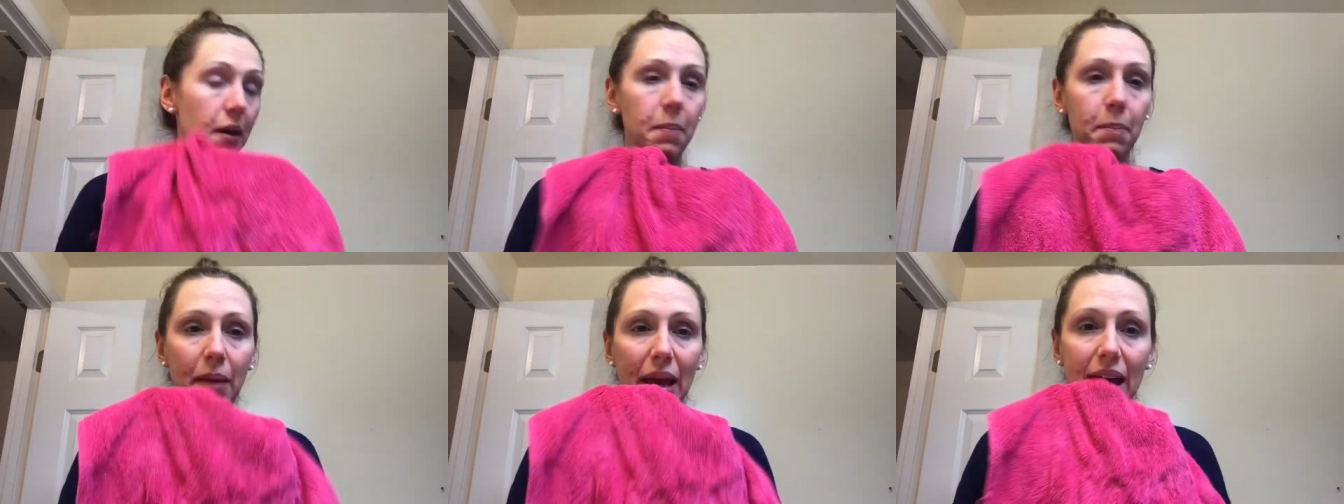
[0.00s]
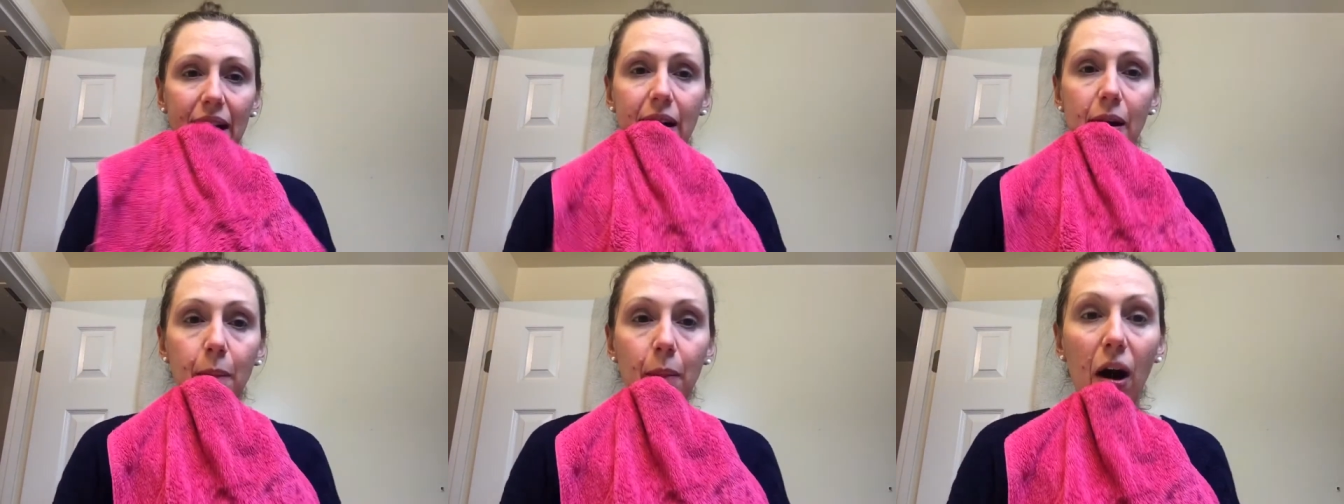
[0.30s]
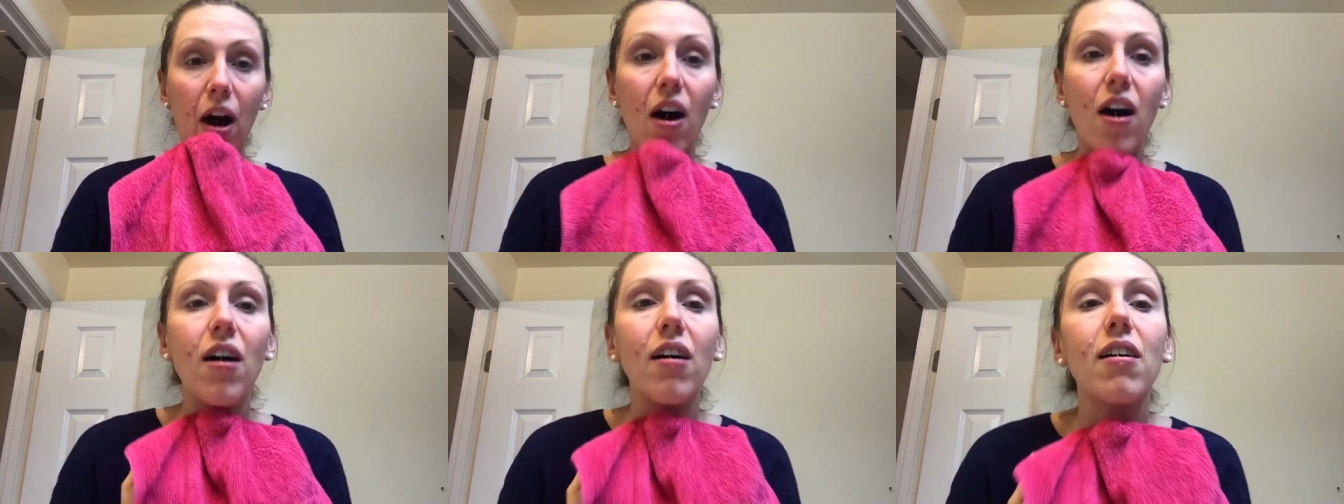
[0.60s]
makeup
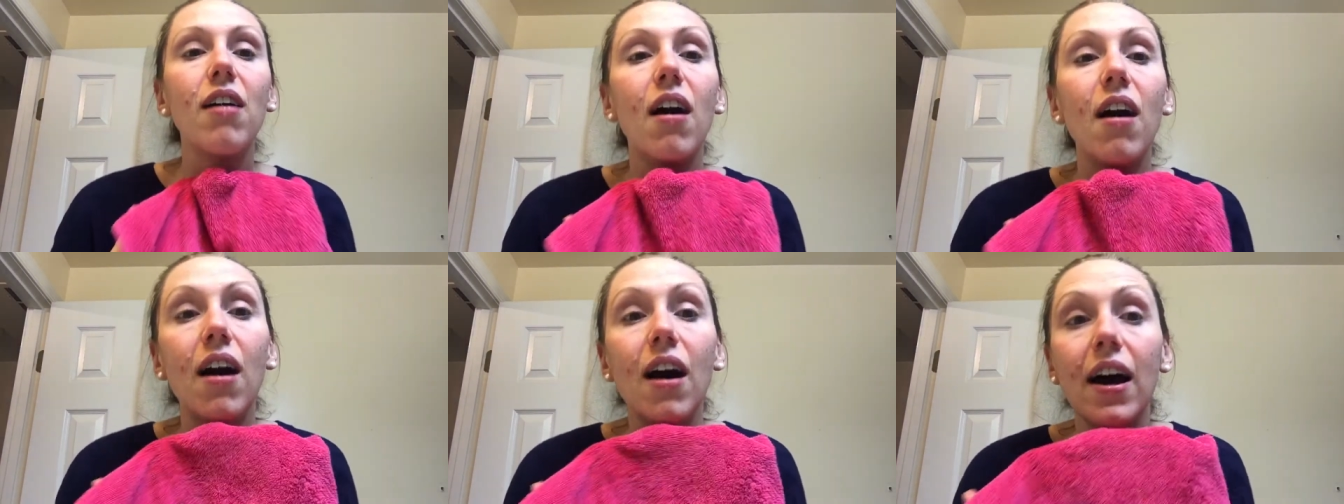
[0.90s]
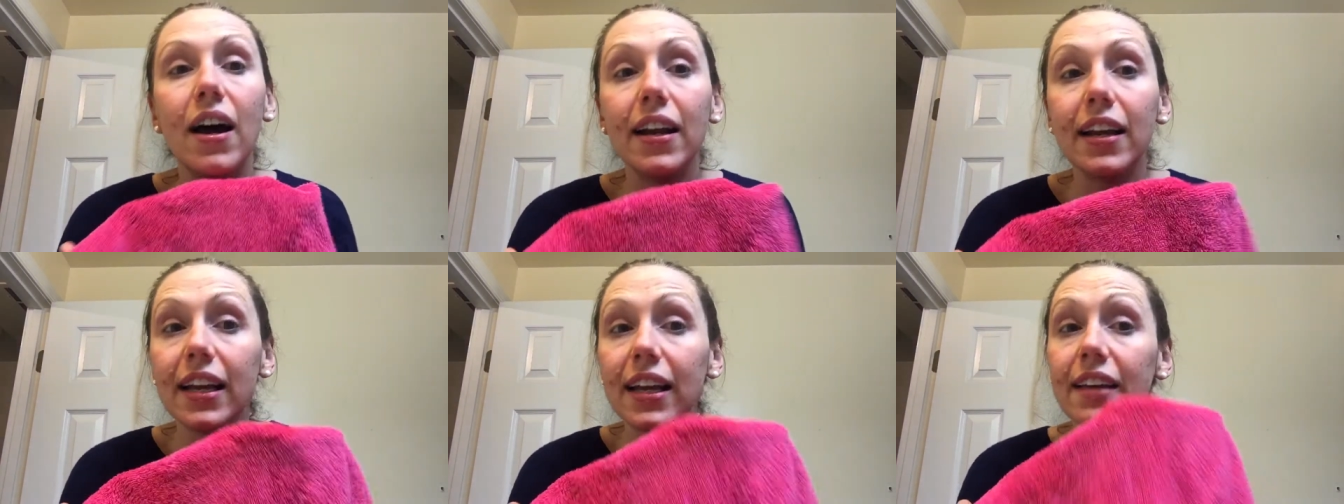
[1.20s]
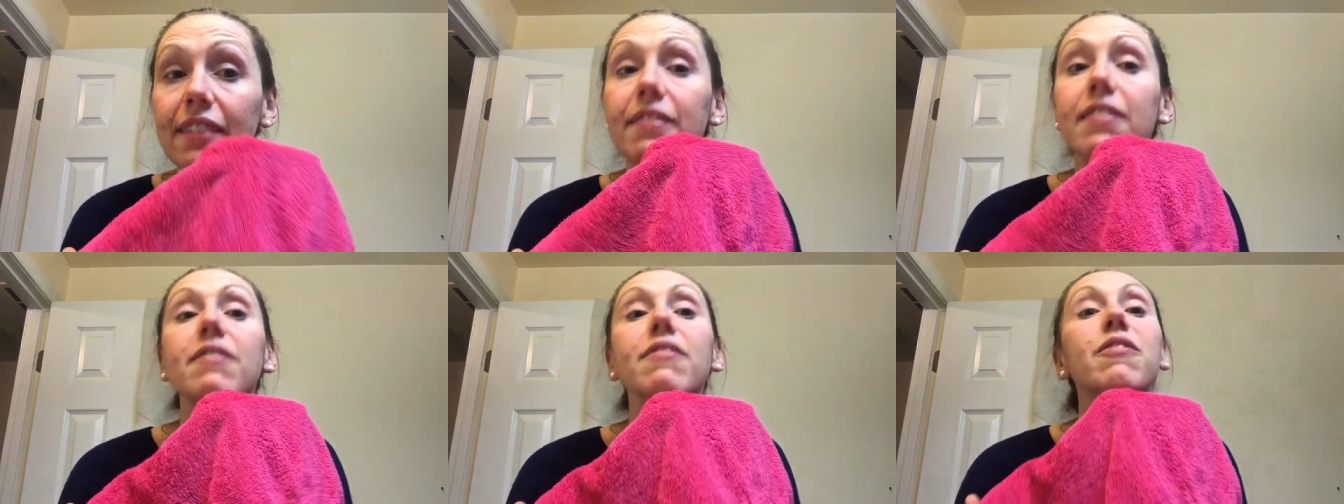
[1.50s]
all gone,
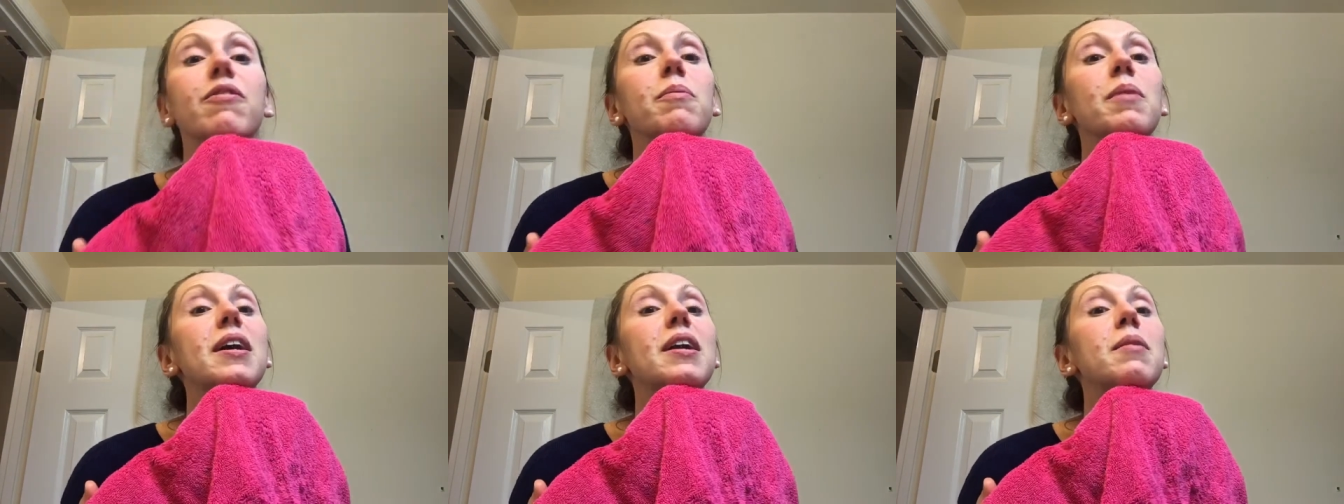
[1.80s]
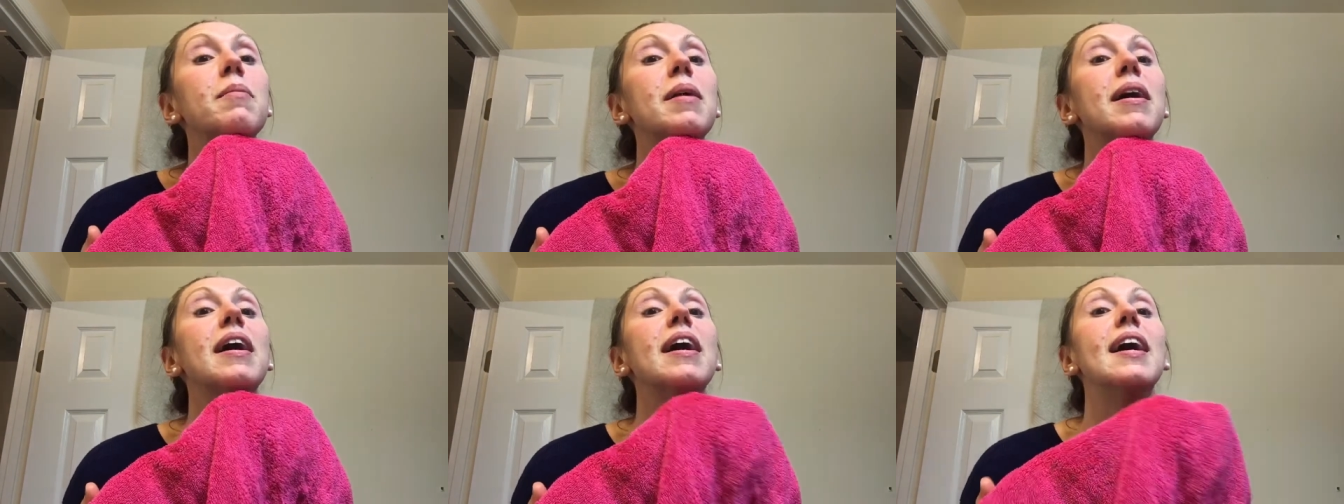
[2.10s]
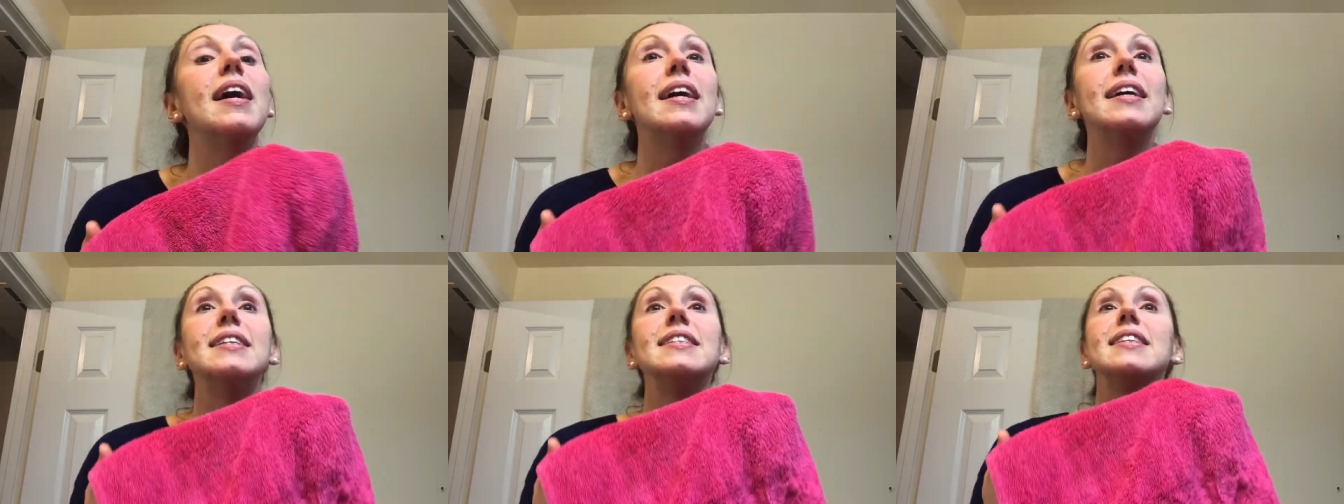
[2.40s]
even from under my
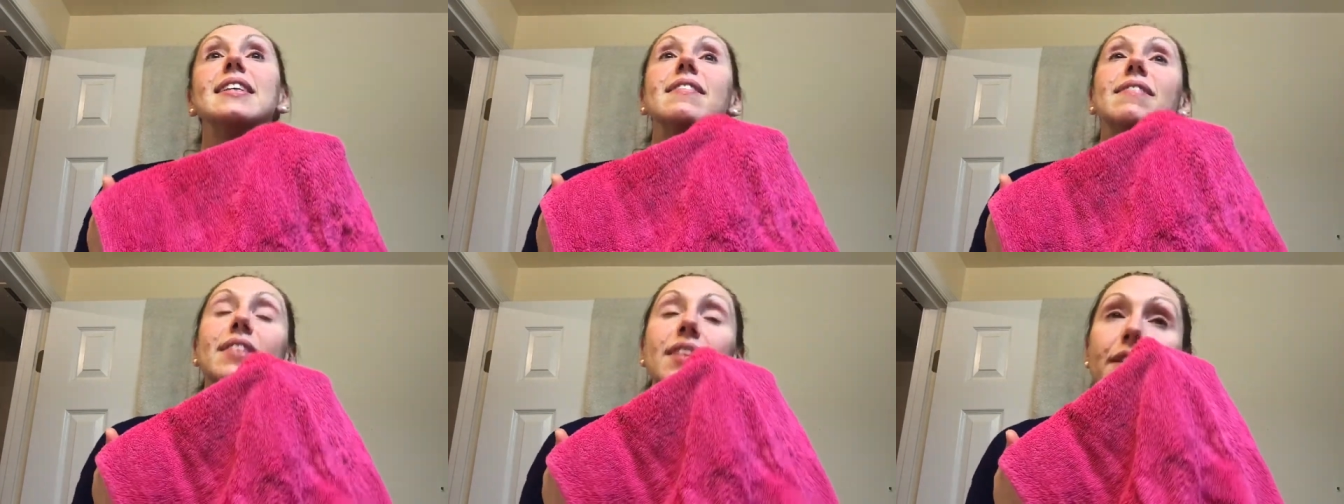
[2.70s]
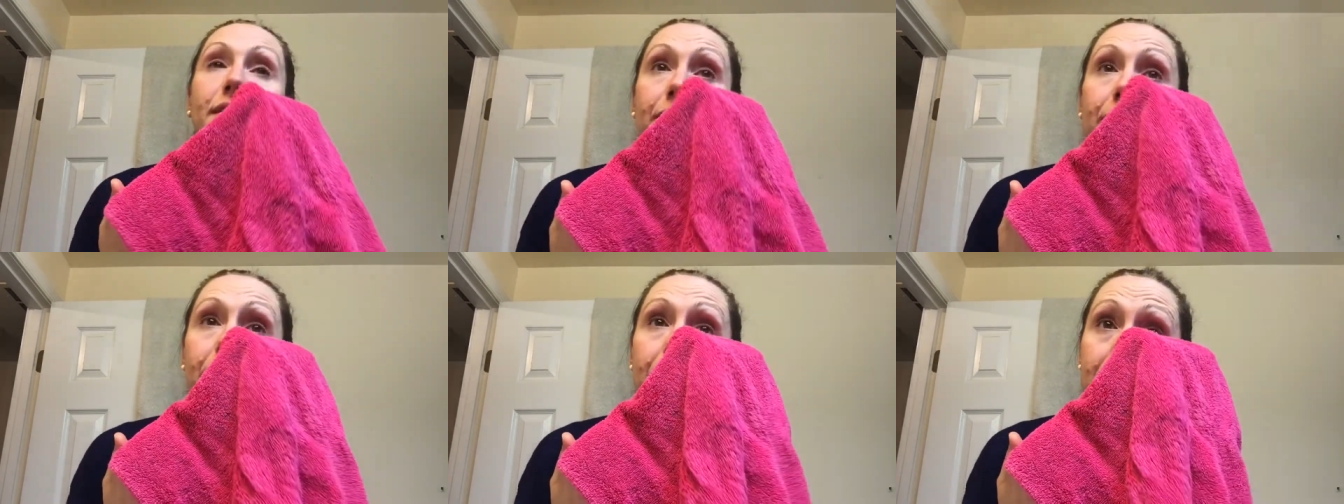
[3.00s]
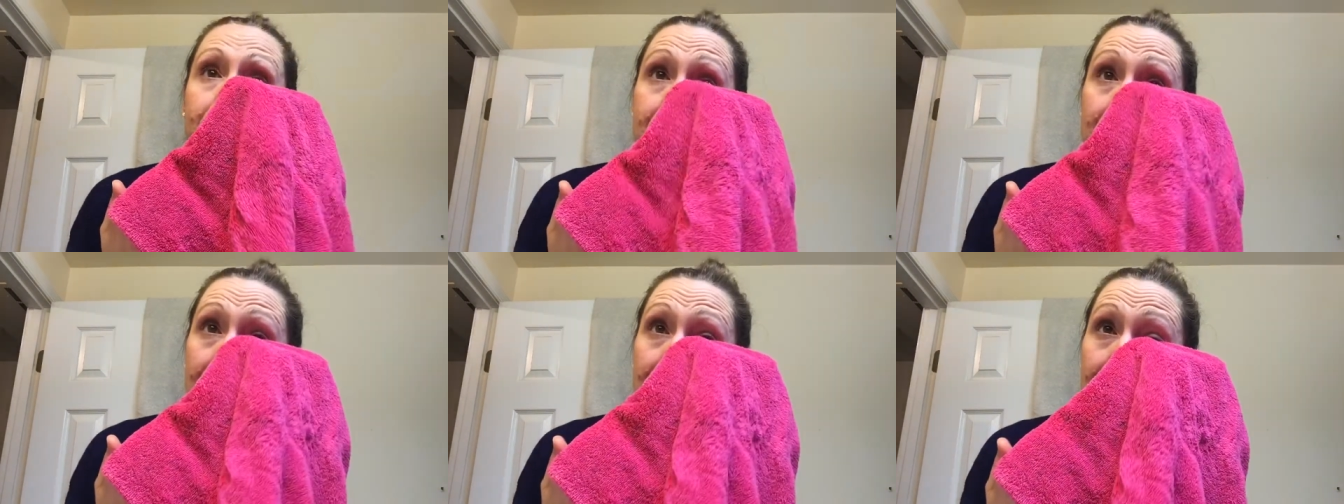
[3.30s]
eyes, even though
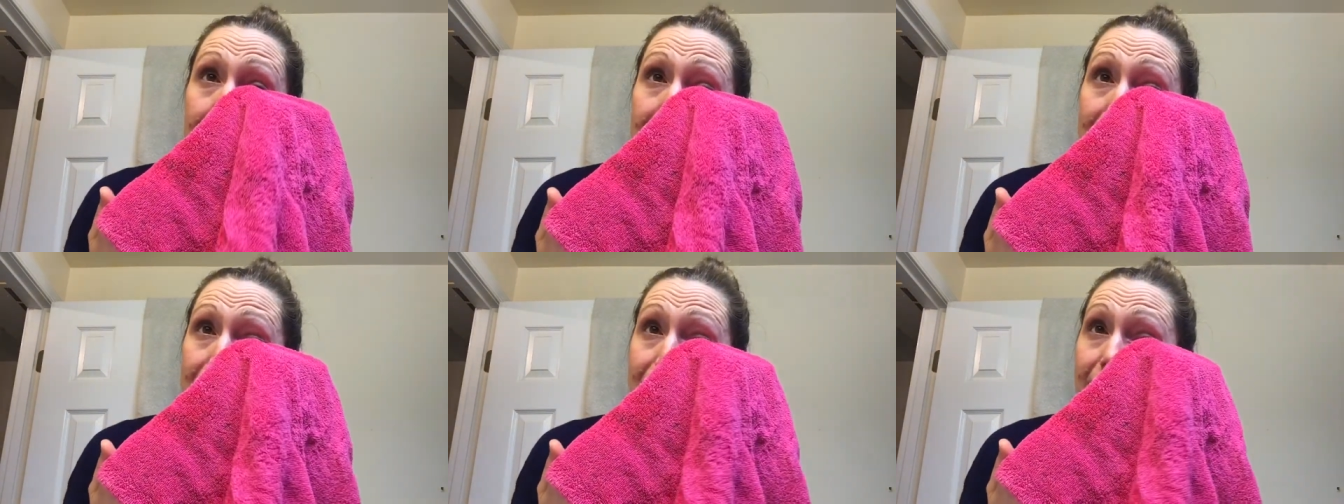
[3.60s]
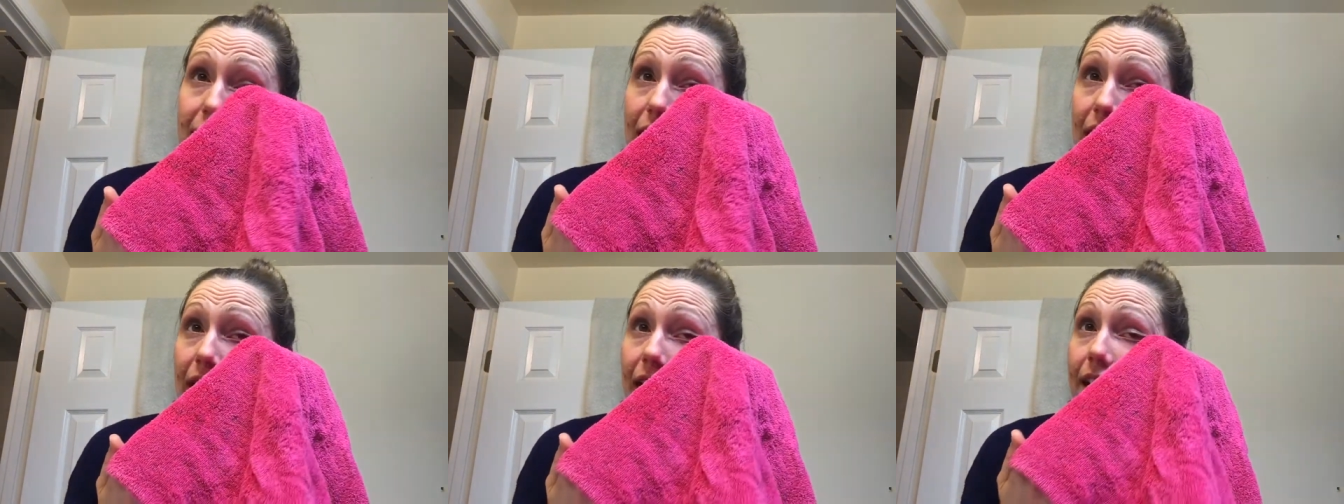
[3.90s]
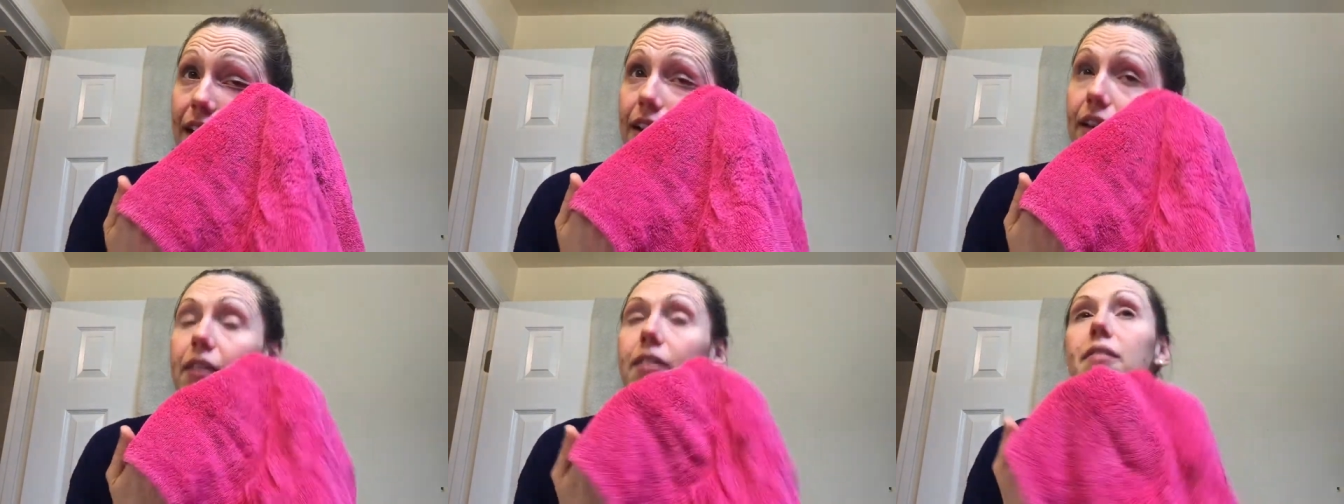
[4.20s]
there's a big
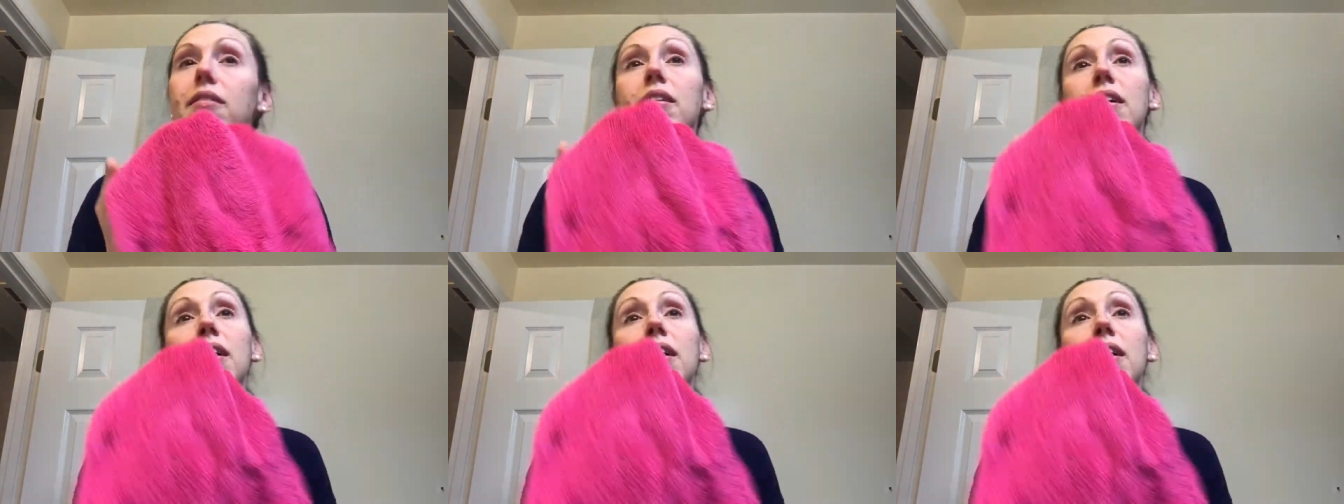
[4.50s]
shadow.